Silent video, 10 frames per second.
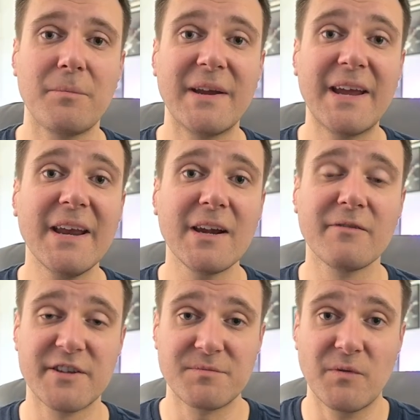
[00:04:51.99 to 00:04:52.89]
the beginning
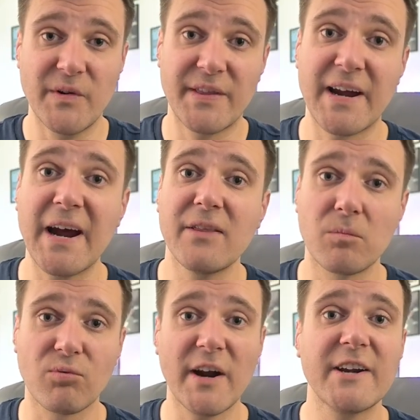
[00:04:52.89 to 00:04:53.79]
of this movie, the guy in the
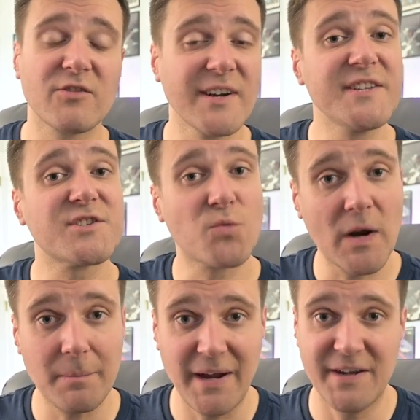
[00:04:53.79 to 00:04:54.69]
bright green
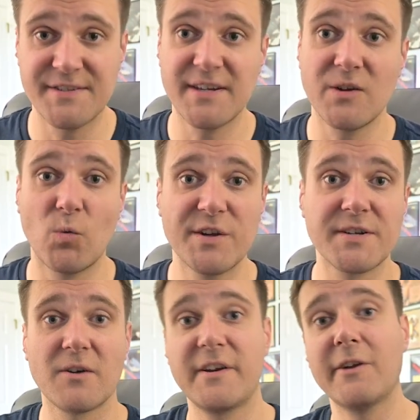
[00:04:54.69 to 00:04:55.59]
sweatpants
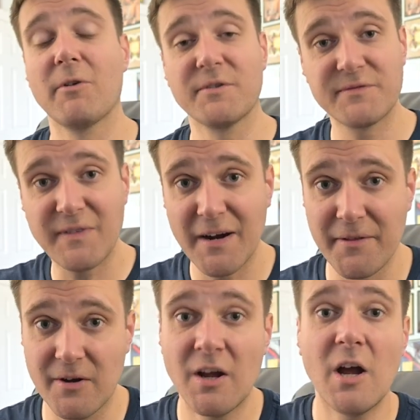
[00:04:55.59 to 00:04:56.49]
was our hero's
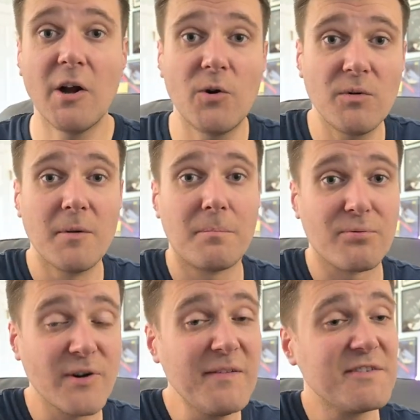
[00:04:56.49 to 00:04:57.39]
father, who
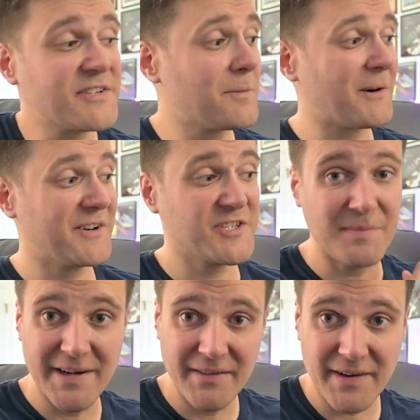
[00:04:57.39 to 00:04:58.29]
previously
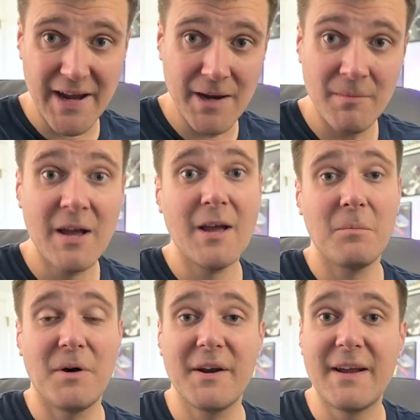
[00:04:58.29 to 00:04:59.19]
participated in the game,
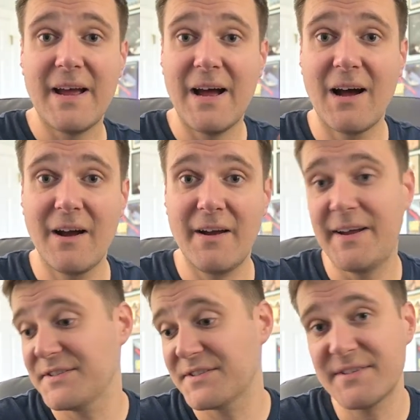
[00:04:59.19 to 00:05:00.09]
but uh, has